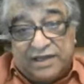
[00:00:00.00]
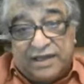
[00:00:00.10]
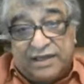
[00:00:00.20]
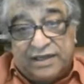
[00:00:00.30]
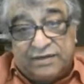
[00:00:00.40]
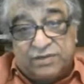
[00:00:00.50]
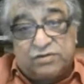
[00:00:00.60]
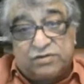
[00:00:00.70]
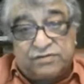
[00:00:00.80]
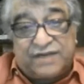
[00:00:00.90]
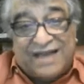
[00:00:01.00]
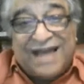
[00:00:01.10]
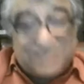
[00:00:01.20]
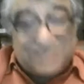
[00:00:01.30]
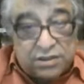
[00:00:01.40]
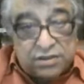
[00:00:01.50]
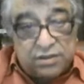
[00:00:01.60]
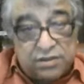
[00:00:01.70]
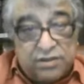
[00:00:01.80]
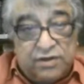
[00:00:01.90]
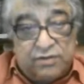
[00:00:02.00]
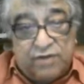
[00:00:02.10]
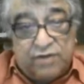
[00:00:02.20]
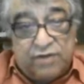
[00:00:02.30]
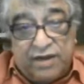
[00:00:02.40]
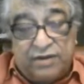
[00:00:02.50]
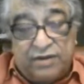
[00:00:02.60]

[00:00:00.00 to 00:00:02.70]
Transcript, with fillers: uh, crystals of Atlantis right now.